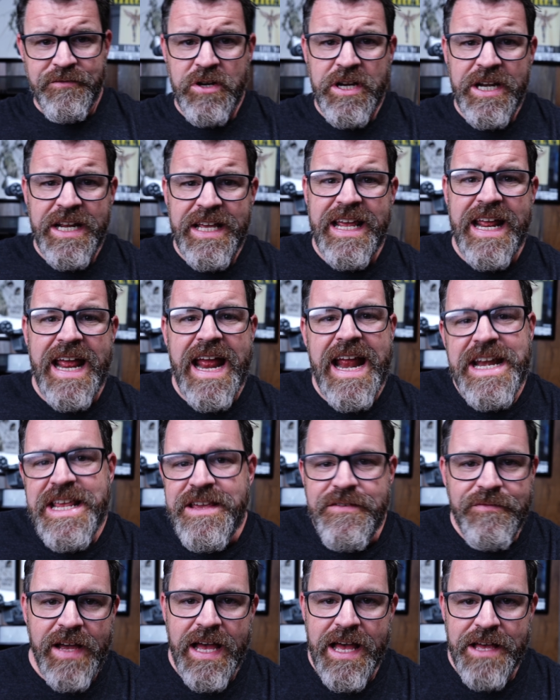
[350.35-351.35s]
you're getting any
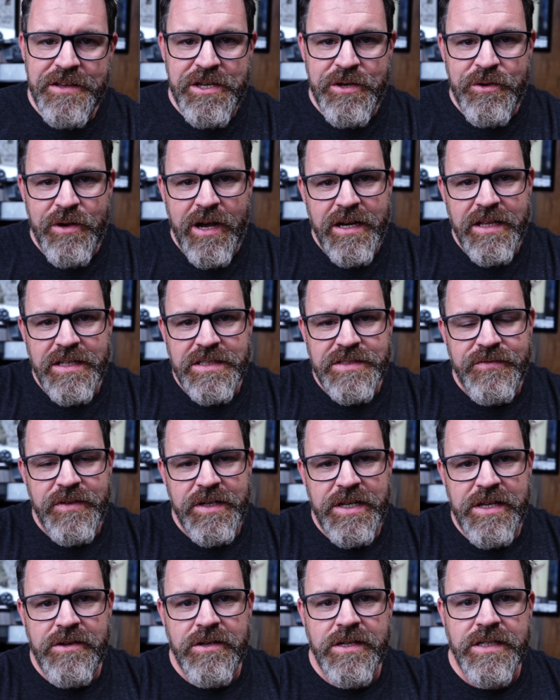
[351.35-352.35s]
value out of this
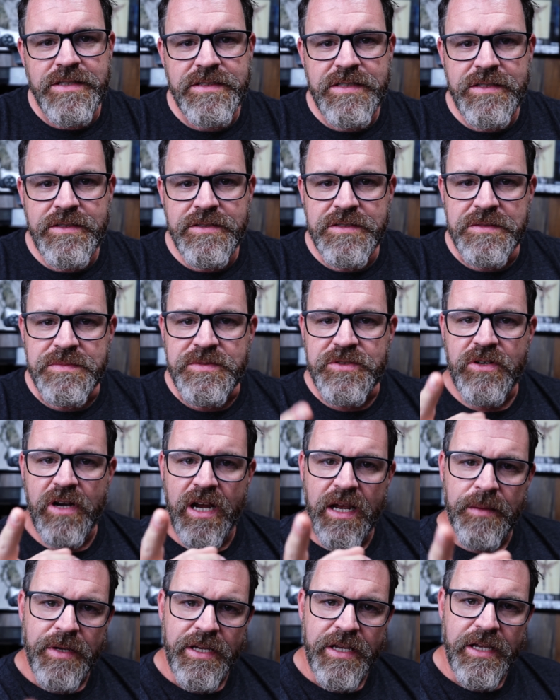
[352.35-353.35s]
video, consider
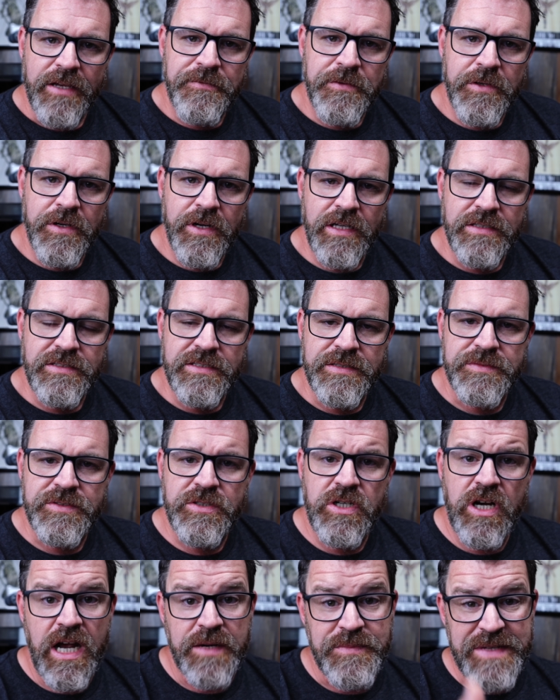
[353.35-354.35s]
subscribing if you're not
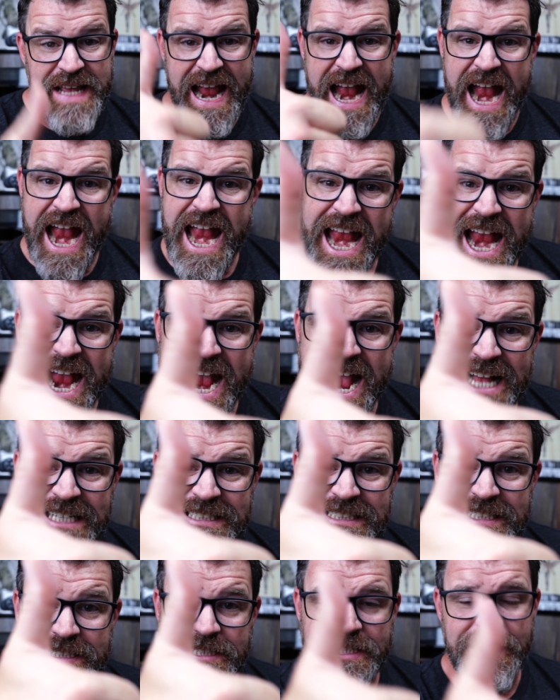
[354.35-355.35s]
subscribed
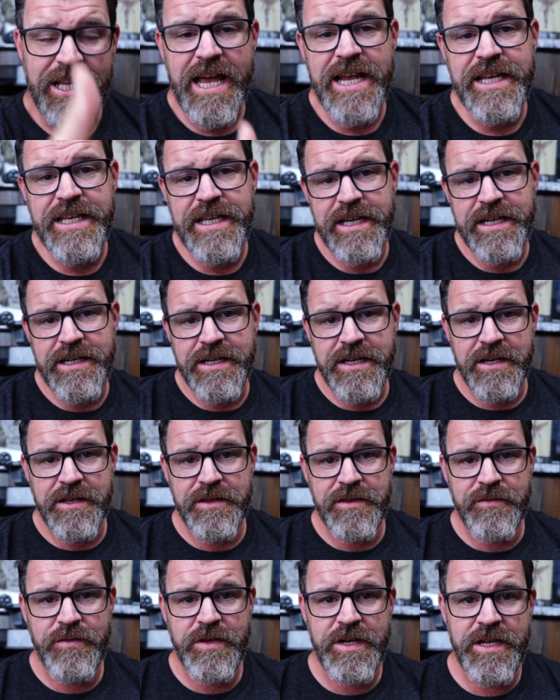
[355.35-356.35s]
and liking
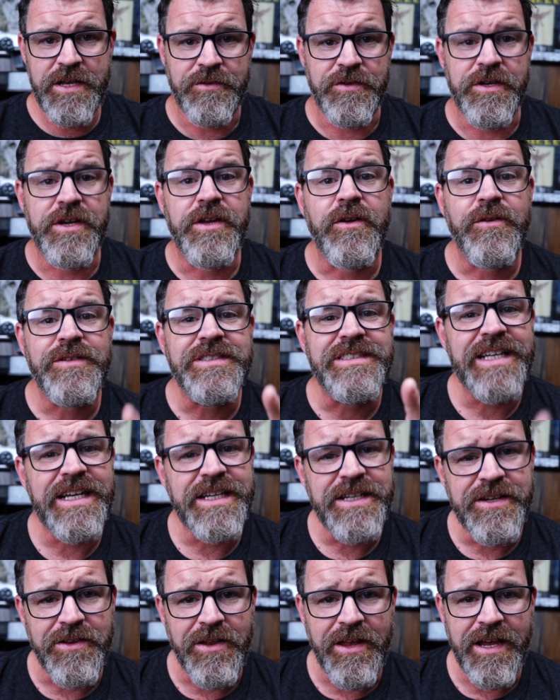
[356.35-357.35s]
the video. You can always
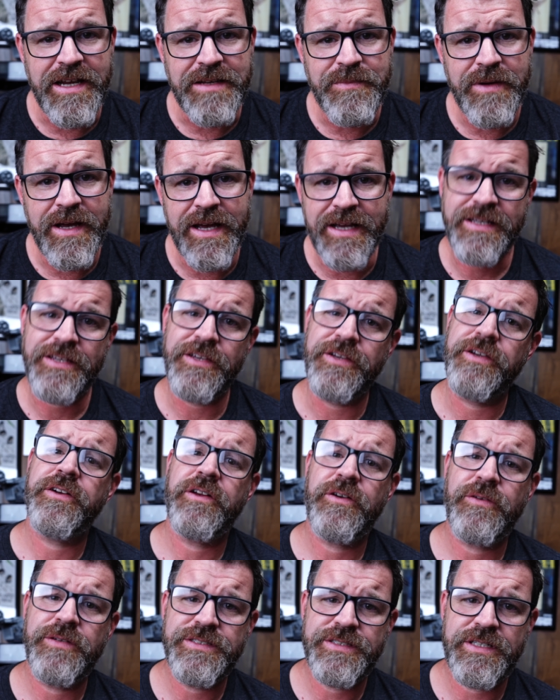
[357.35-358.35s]
take your like back. You can
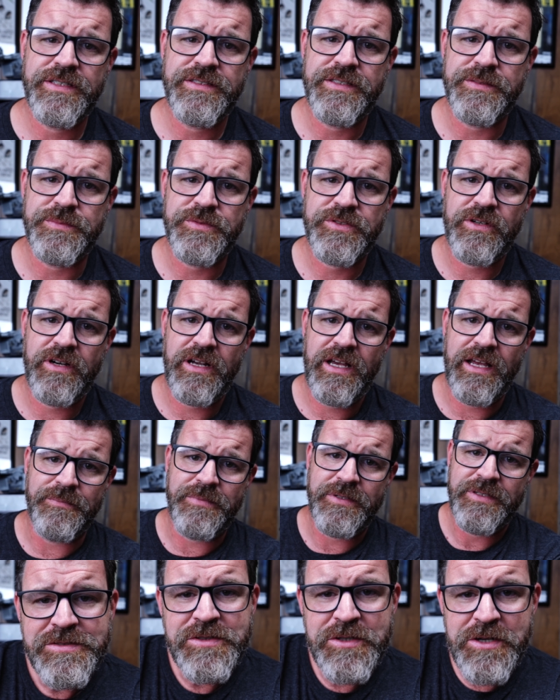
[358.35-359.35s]
always unsubscribe.
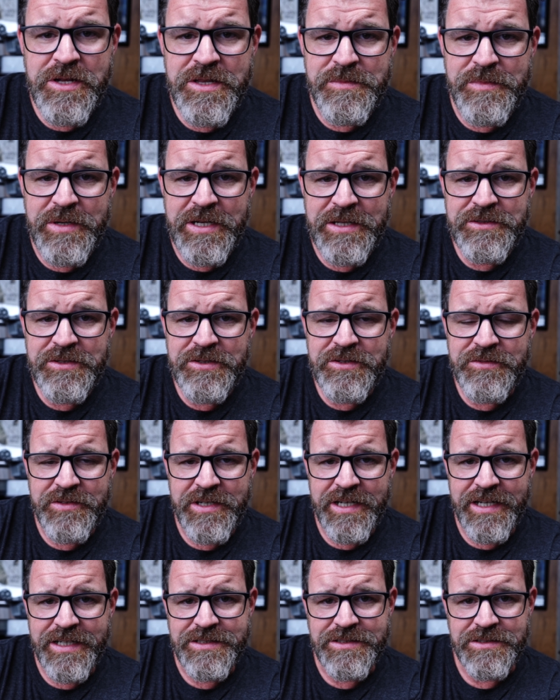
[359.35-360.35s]
Turn on the bell
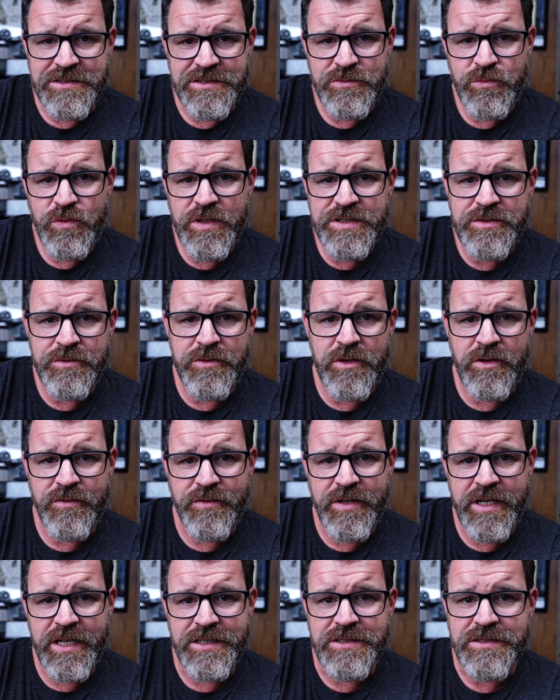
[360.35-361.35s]
notifications, whistle
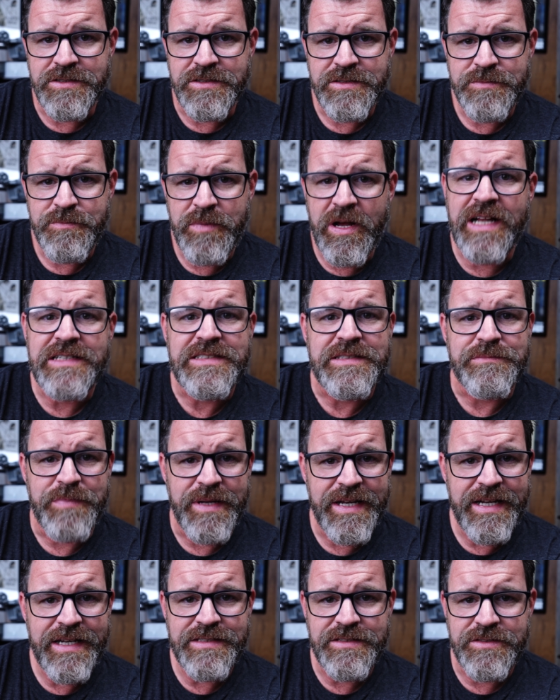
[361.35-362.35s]
notifications, pots and
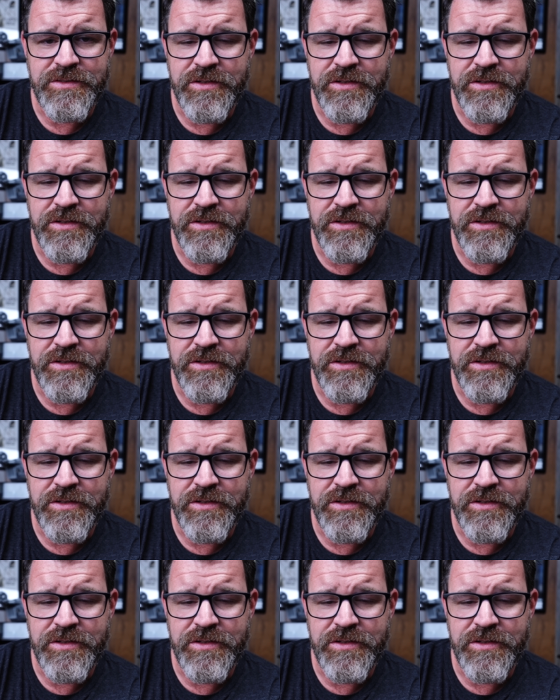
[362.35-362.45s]
pans